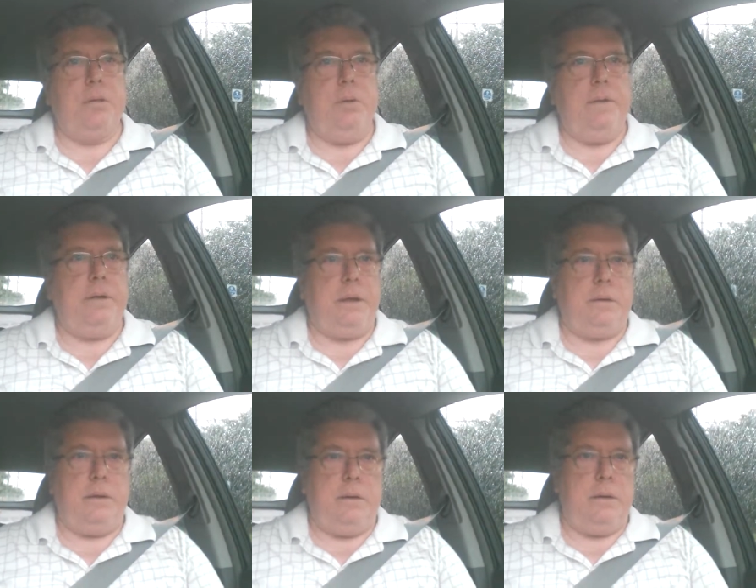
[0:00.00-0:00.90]
We
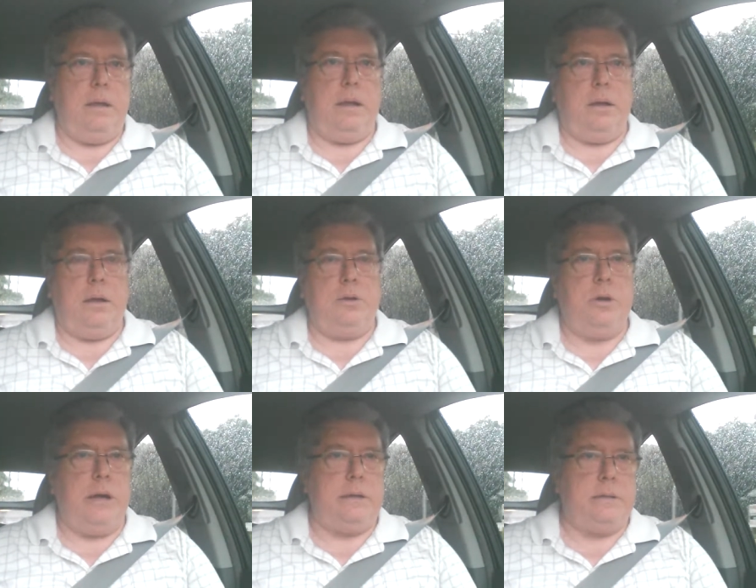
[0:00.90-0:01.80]
found it on
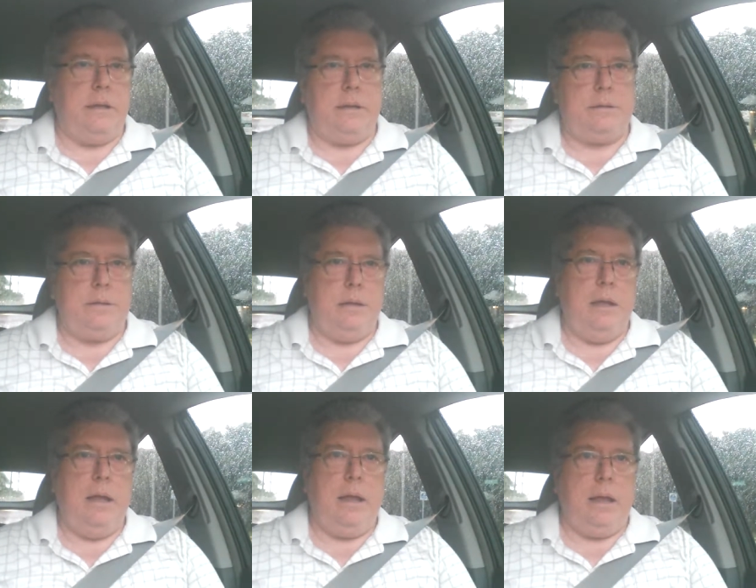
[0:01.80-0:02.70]
Craigslist,
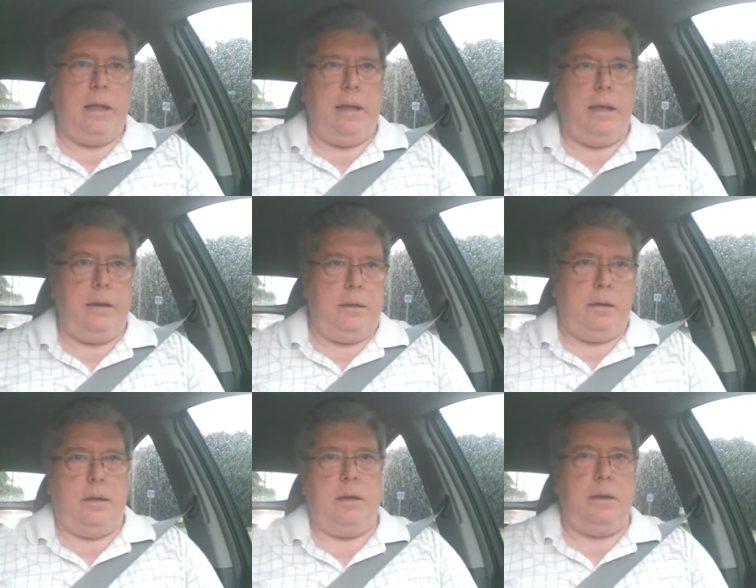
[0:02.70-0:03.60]
and
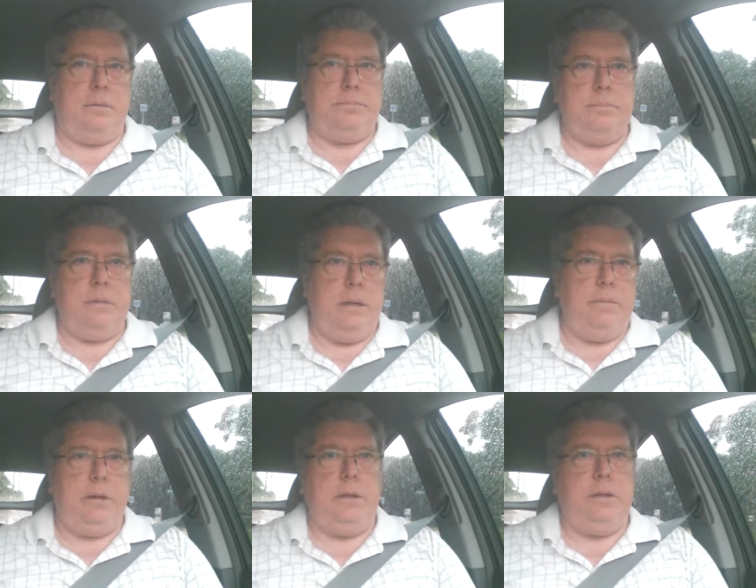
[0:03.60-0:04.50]

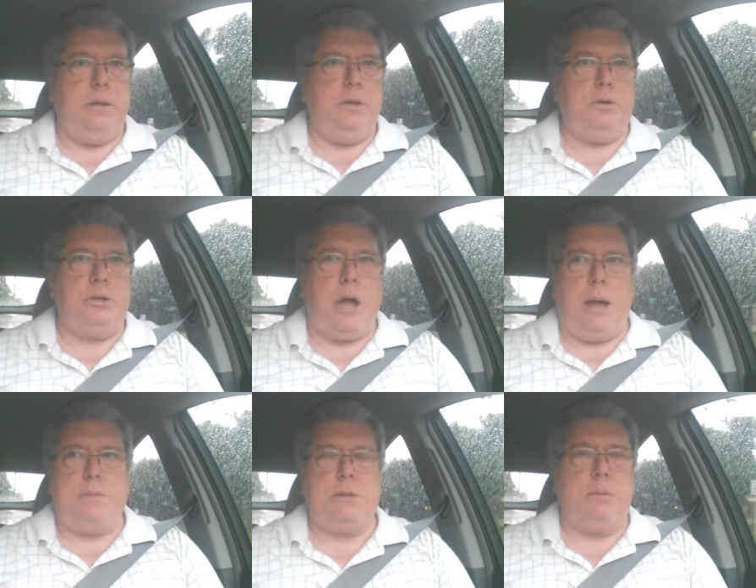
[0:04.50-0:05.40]
even in the used
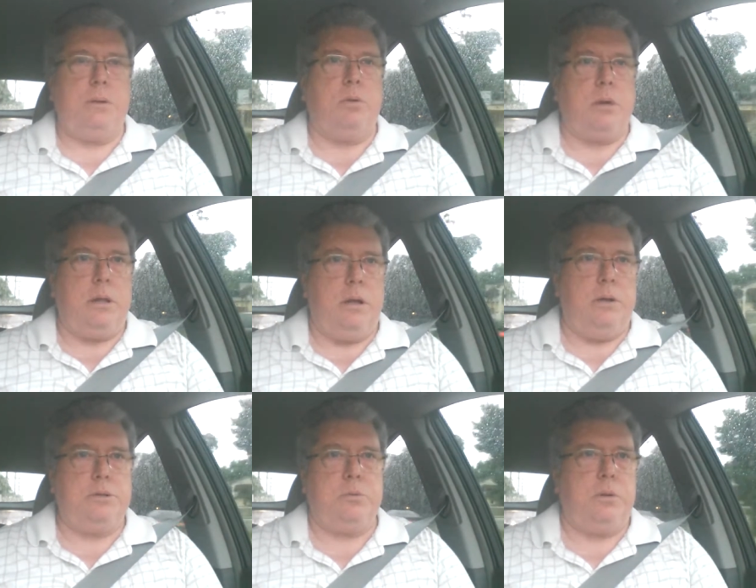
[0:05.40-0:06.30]
shops, some that were
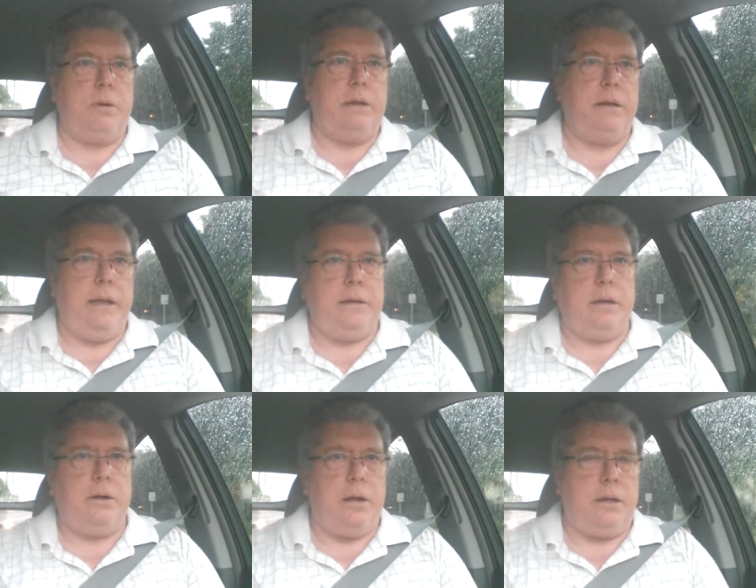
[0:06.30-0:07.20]
close were around
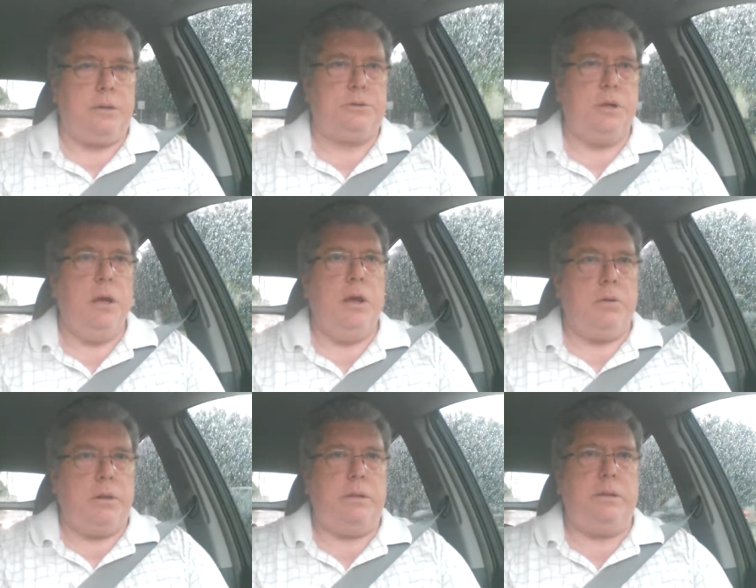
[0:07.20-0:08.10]
$800
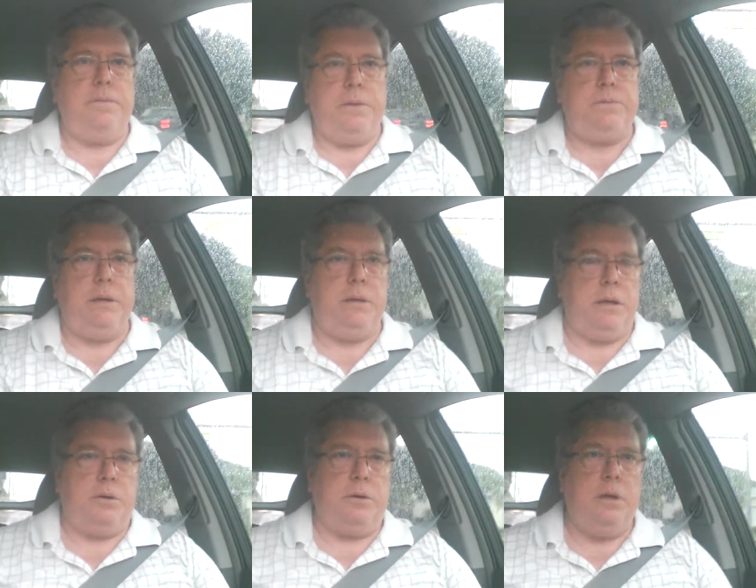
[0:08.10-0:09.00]
rather than
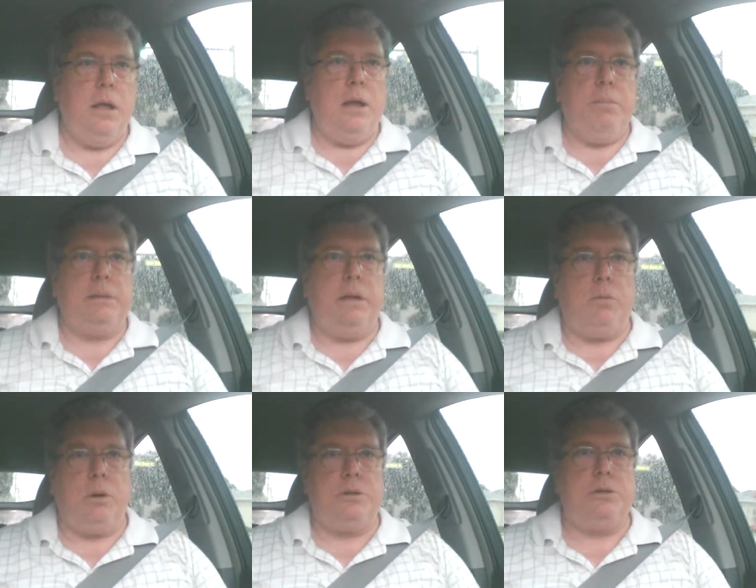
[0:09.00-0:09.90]
$1,500, but they
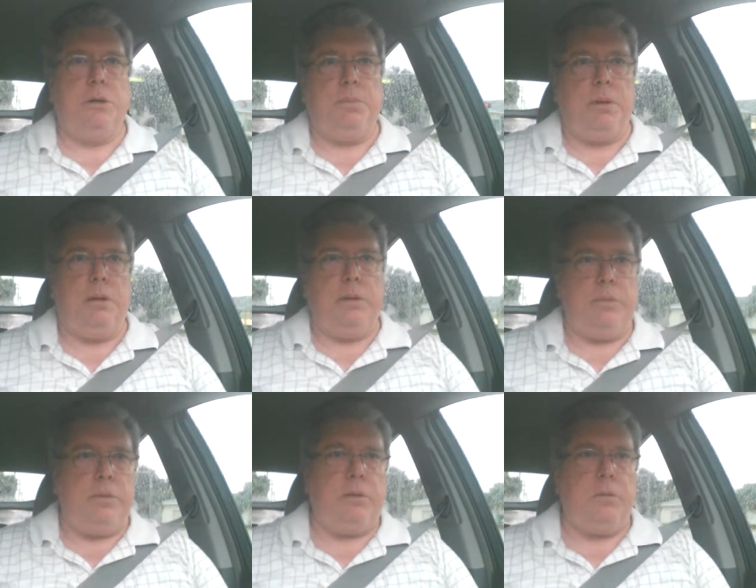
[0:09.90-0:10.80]
weren't suitable, and
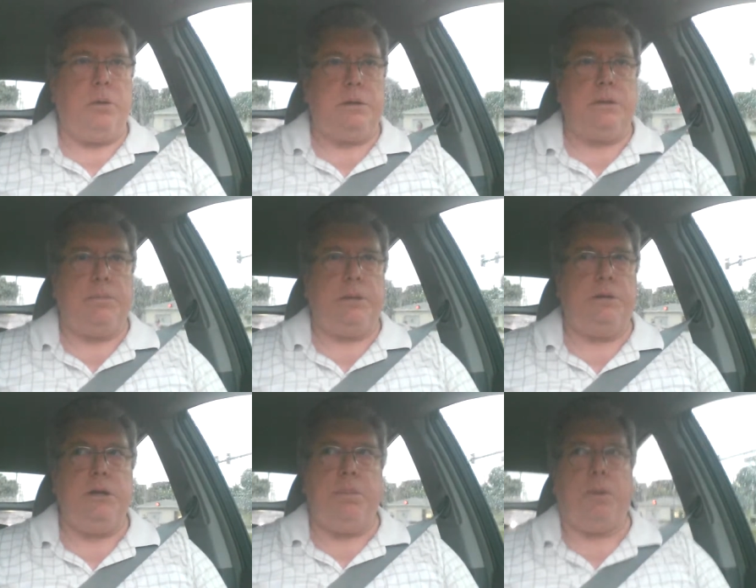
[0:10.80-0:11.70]
we really wanted something
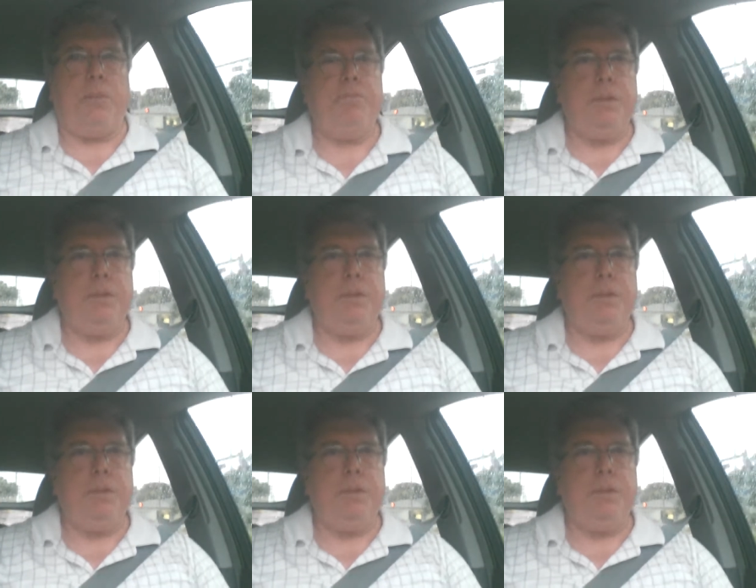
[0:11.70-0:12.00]
cheaper.